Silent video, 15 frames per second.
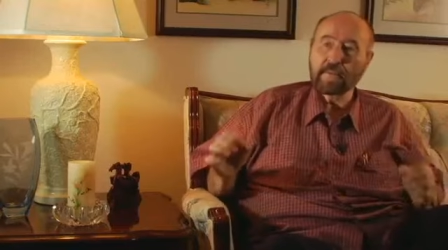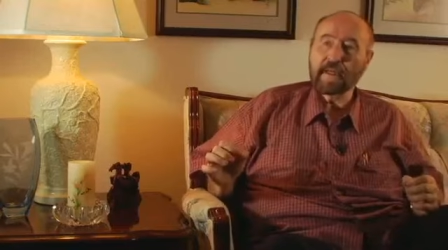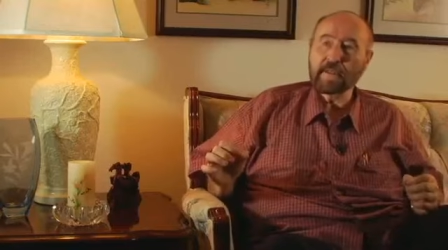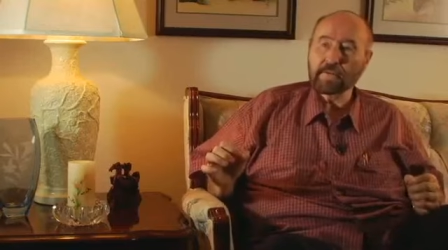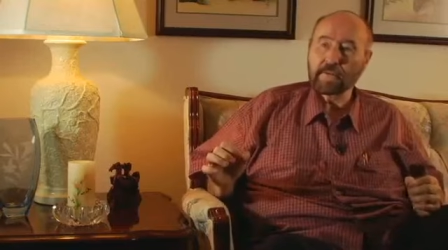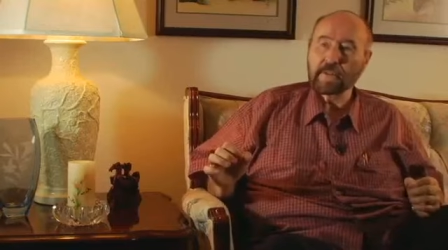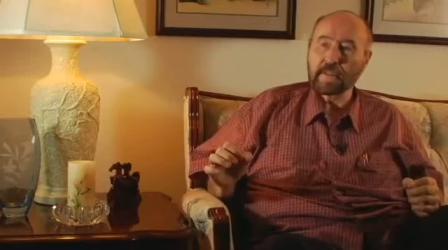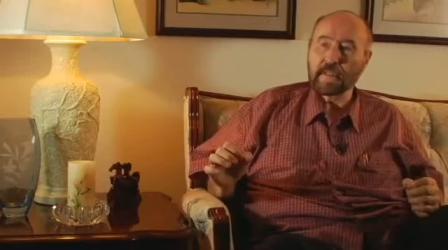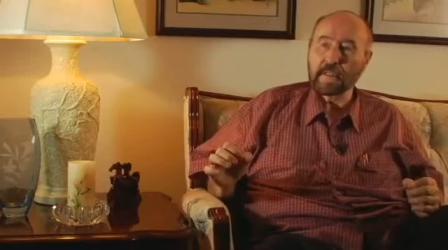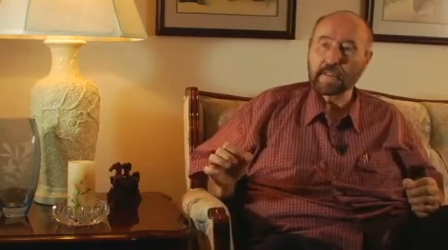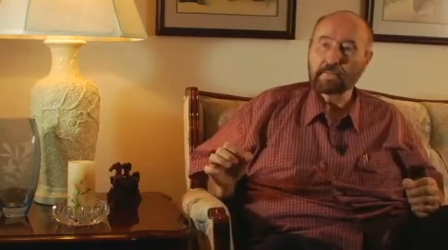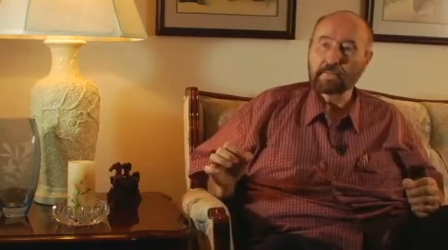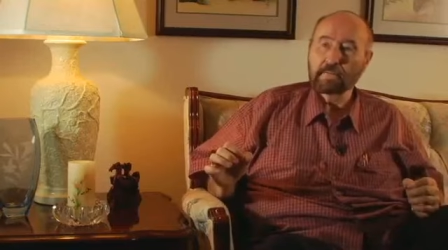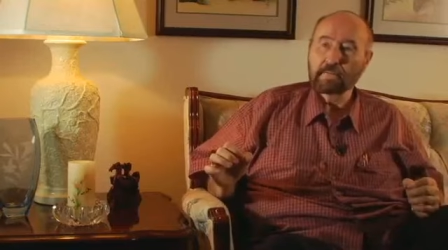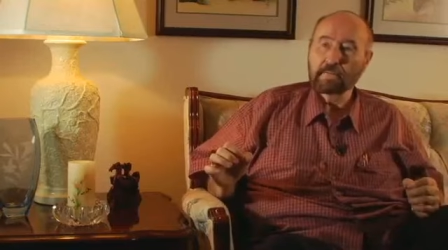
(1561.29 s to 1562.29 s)
Maxwell's day,
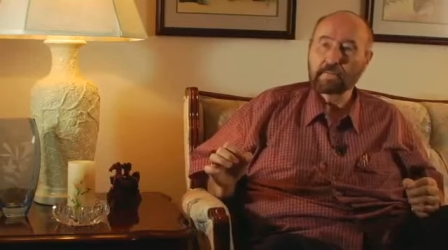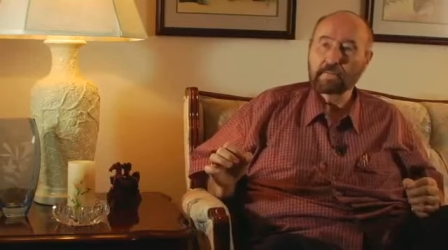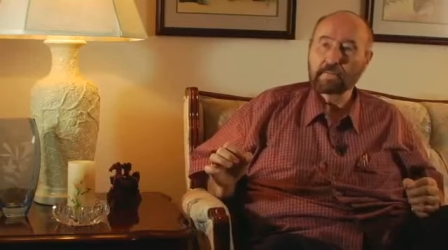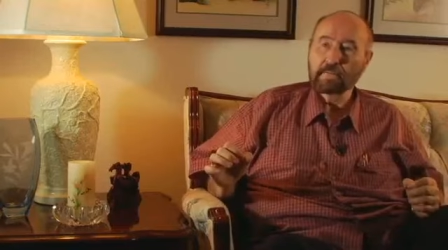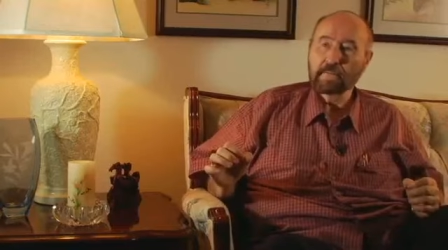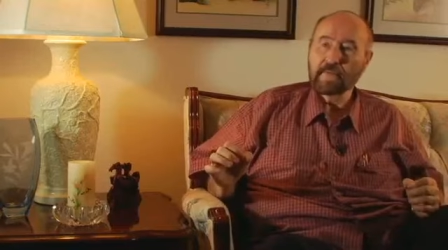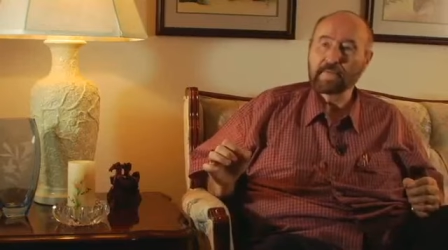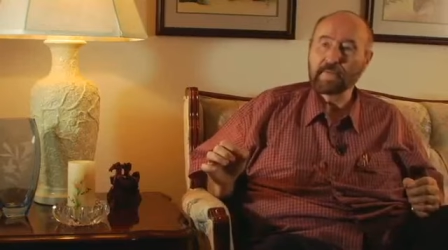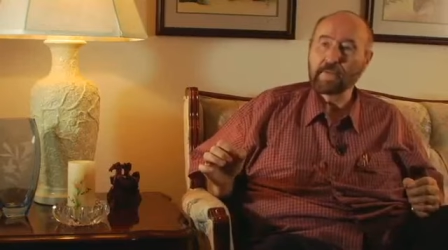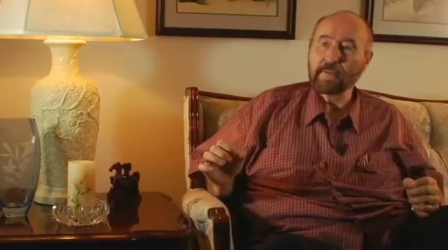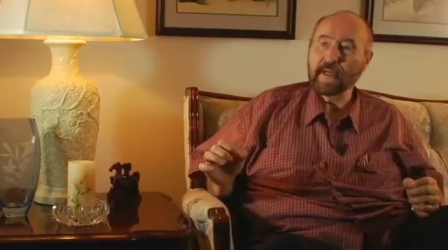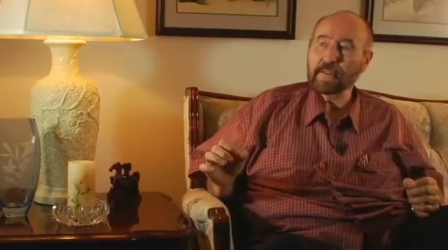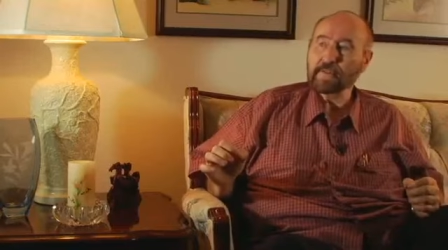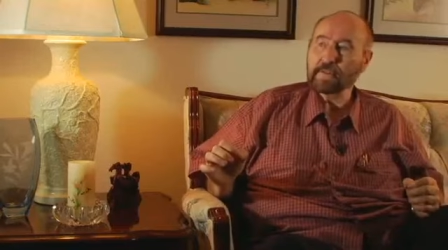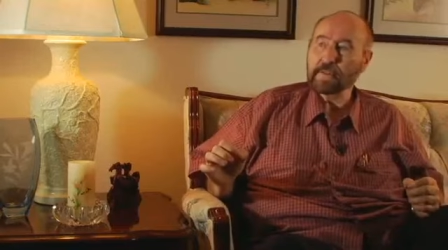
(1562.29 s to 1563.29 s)
before
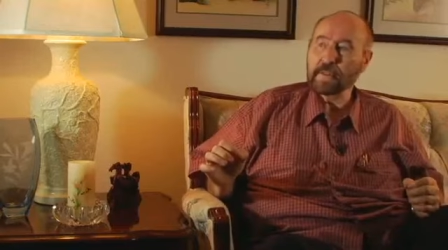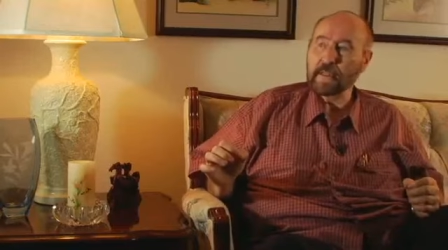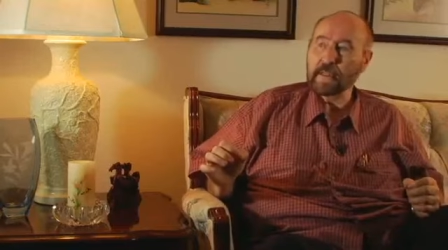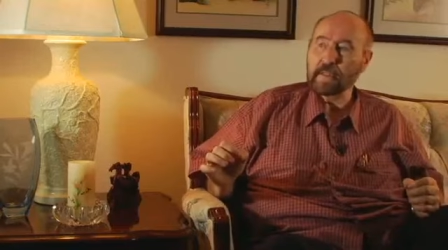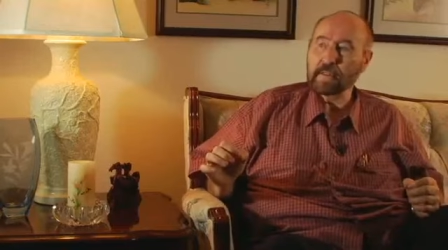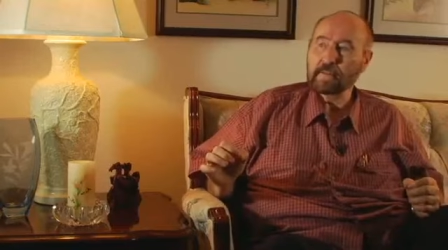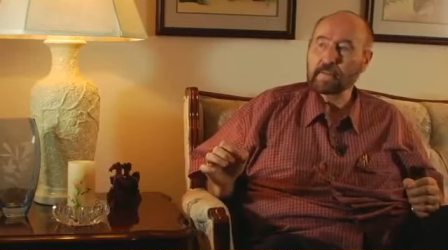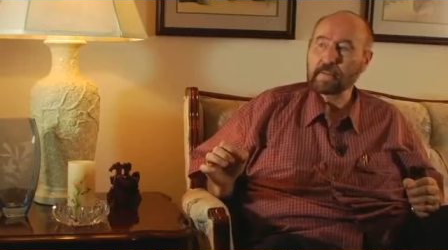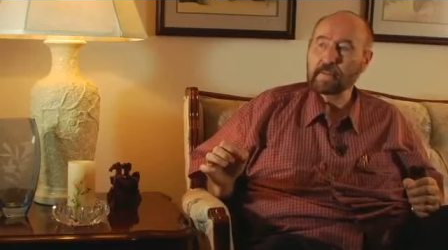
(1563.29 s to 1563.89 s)
Maxwell's death.